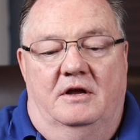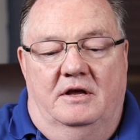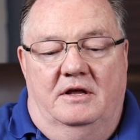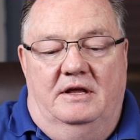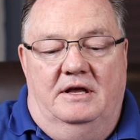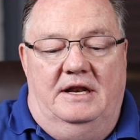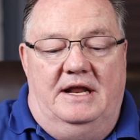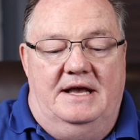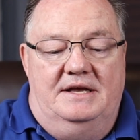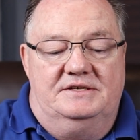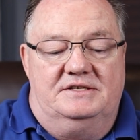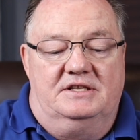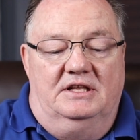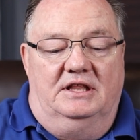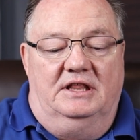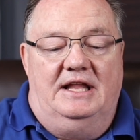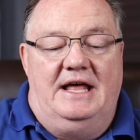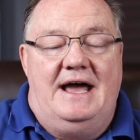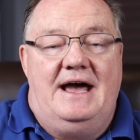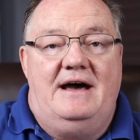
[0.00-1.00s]
It has the
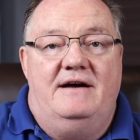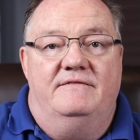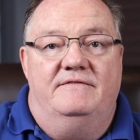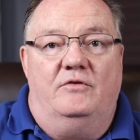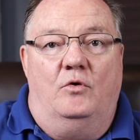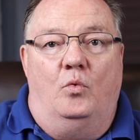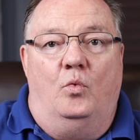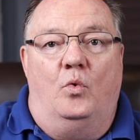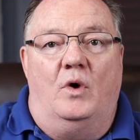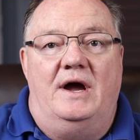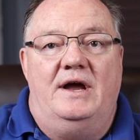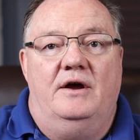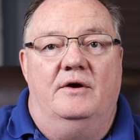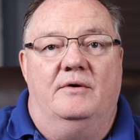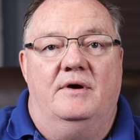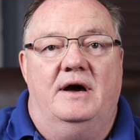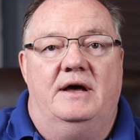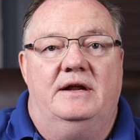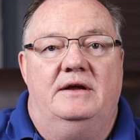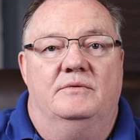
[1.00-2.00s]
lav wire
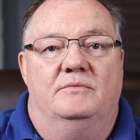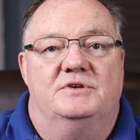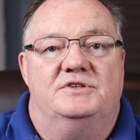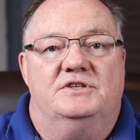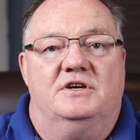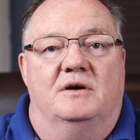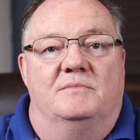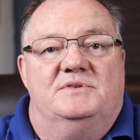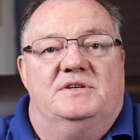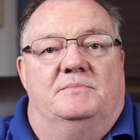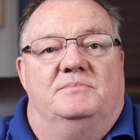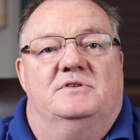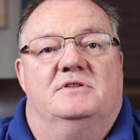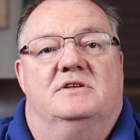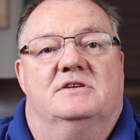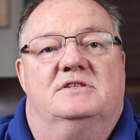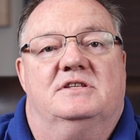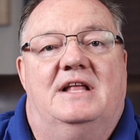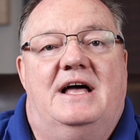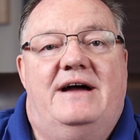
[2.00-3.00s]
on it, which comes up to
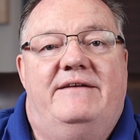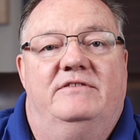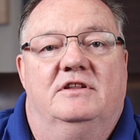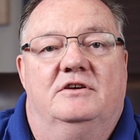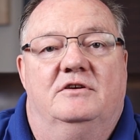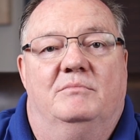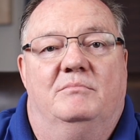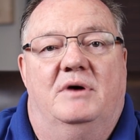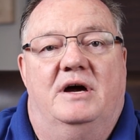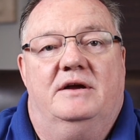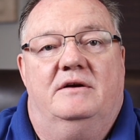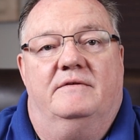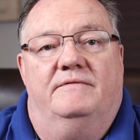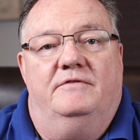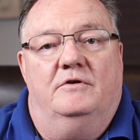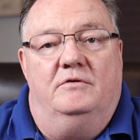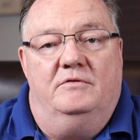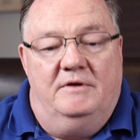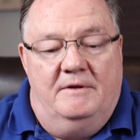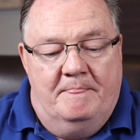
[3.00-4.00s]
this lavalier
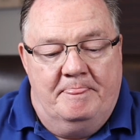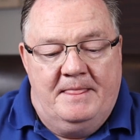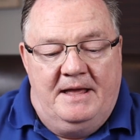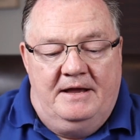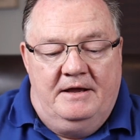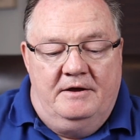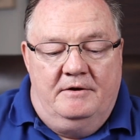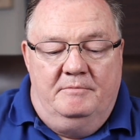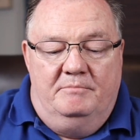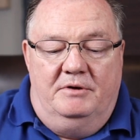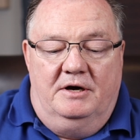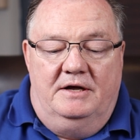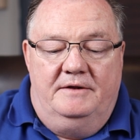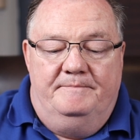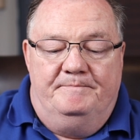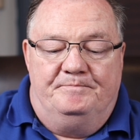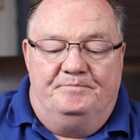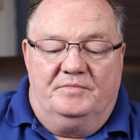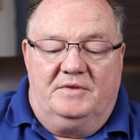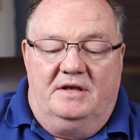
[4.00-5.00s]
microphone. But
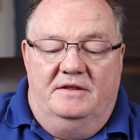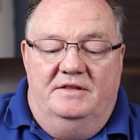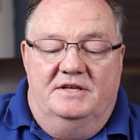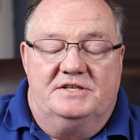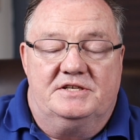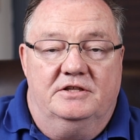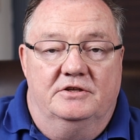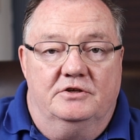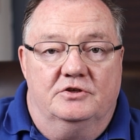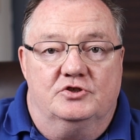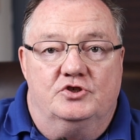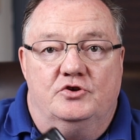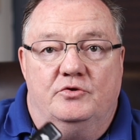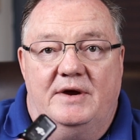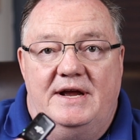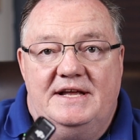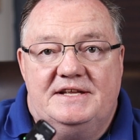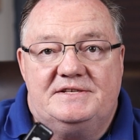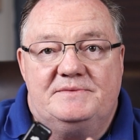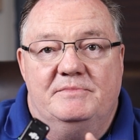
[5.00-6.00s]
this little
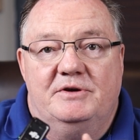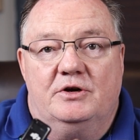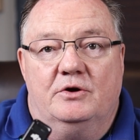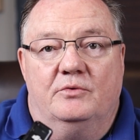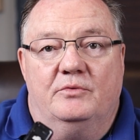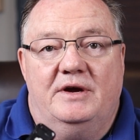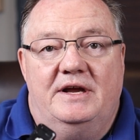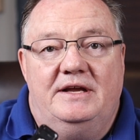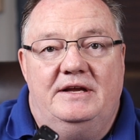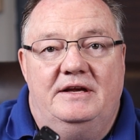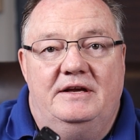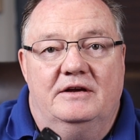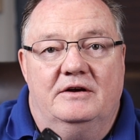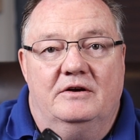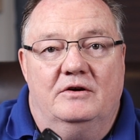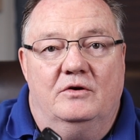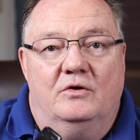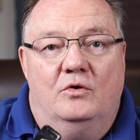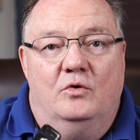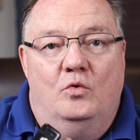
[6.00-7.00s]
transmitter right
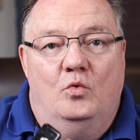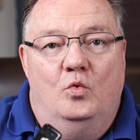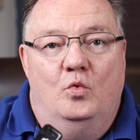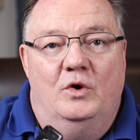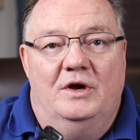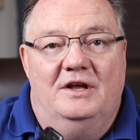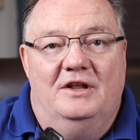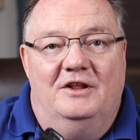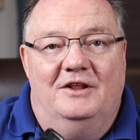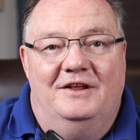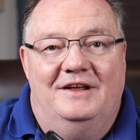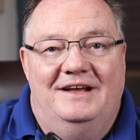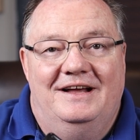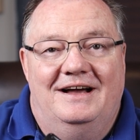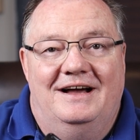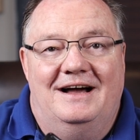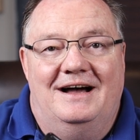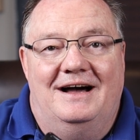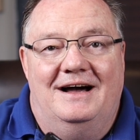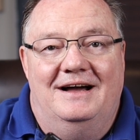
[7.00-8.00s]
here will
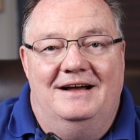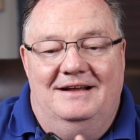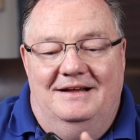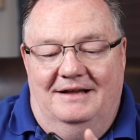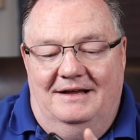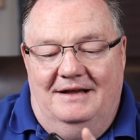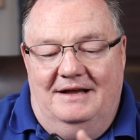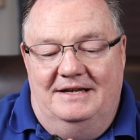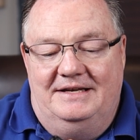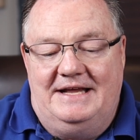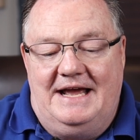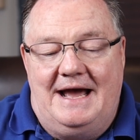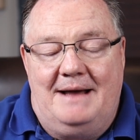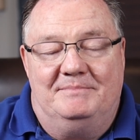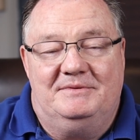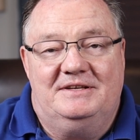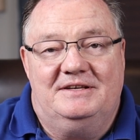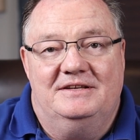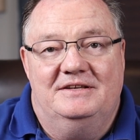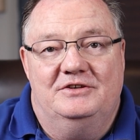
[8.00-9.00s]

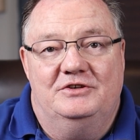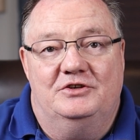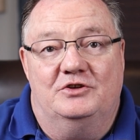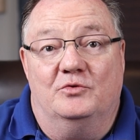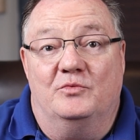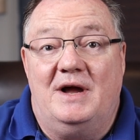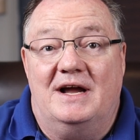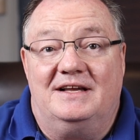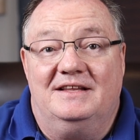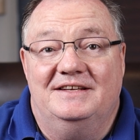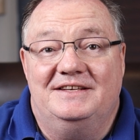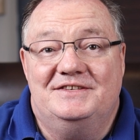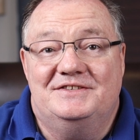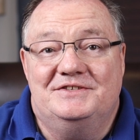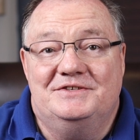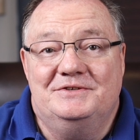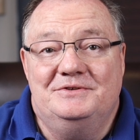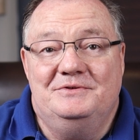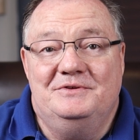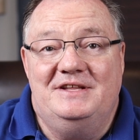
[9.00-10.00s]
adapt directly
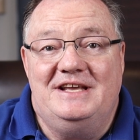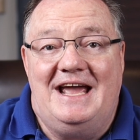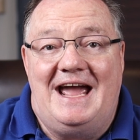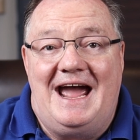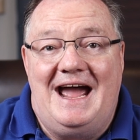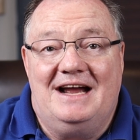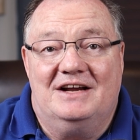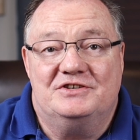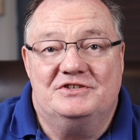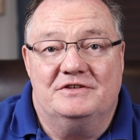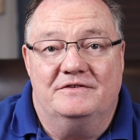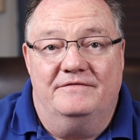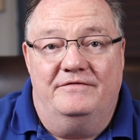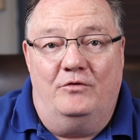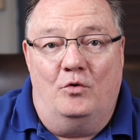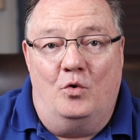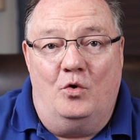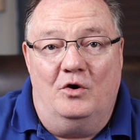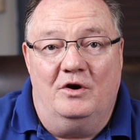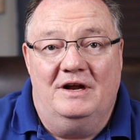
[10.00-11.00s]
to the Action
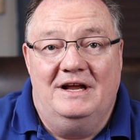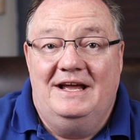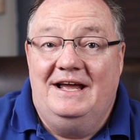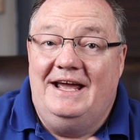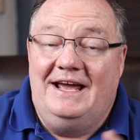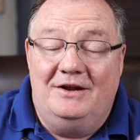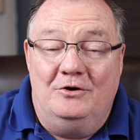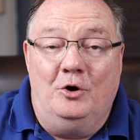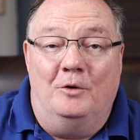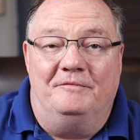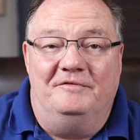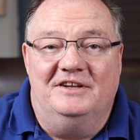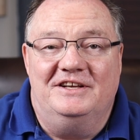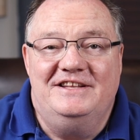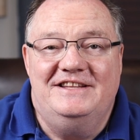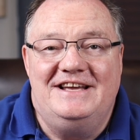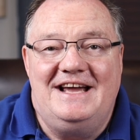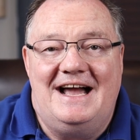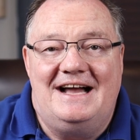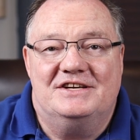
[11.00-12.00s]
4, and hopefully
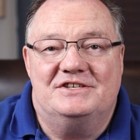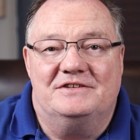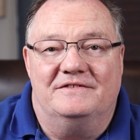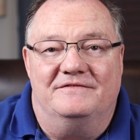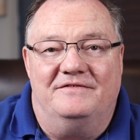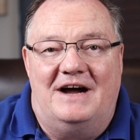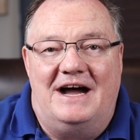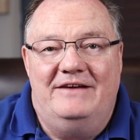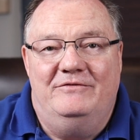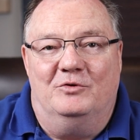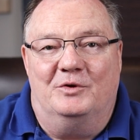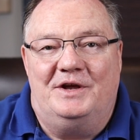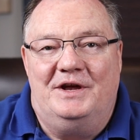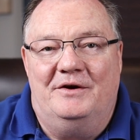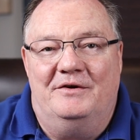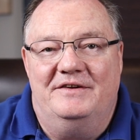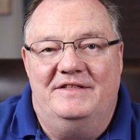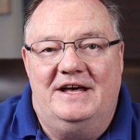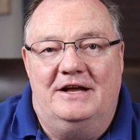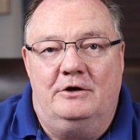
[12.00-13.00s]
the Action 5 will
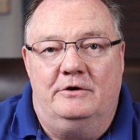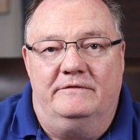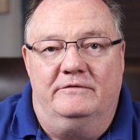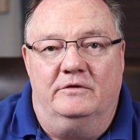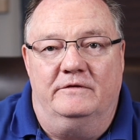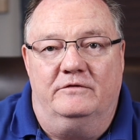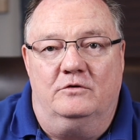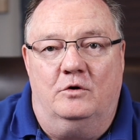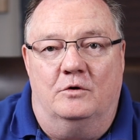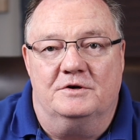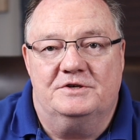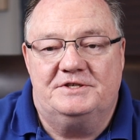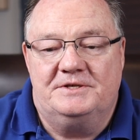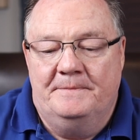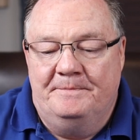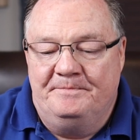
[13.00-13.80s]
carry that over, of course.